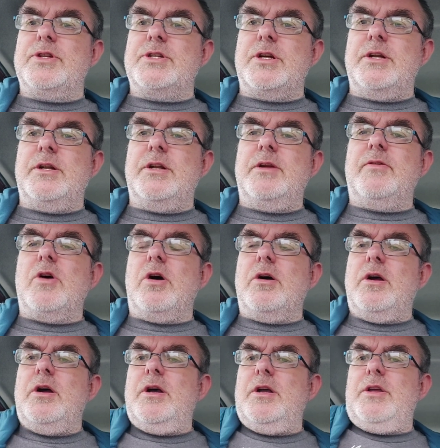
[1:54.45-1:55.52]
And you've got
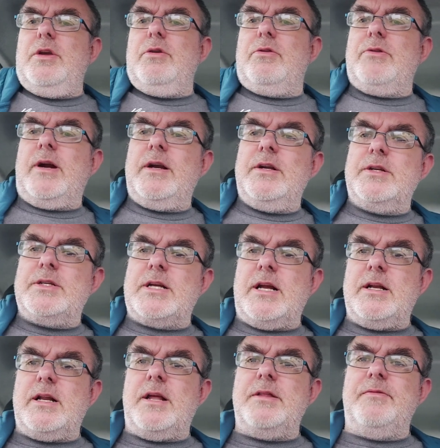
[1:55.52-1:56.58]
uh, Hugh Grant as kind
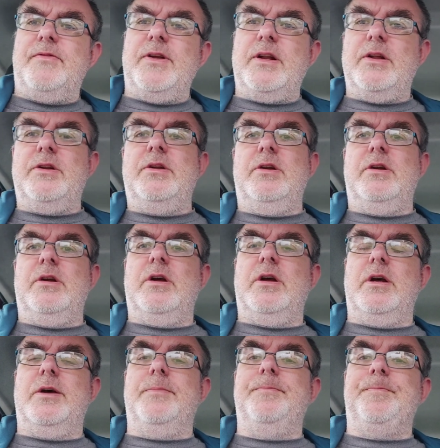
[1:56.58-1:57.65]
of like the villain.
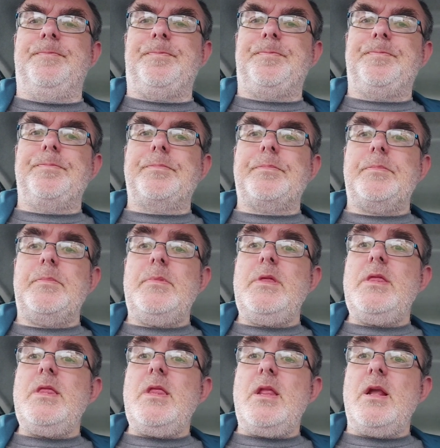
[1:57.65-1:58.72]
Um,
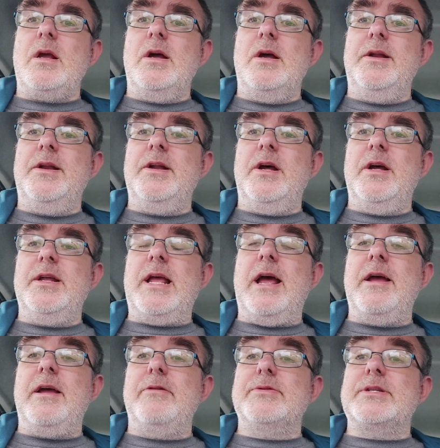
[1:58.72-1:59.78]
and yeah,
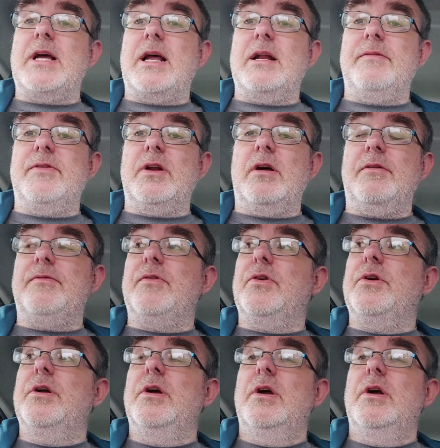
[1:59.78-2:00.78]
it was a hell of a lot of fun.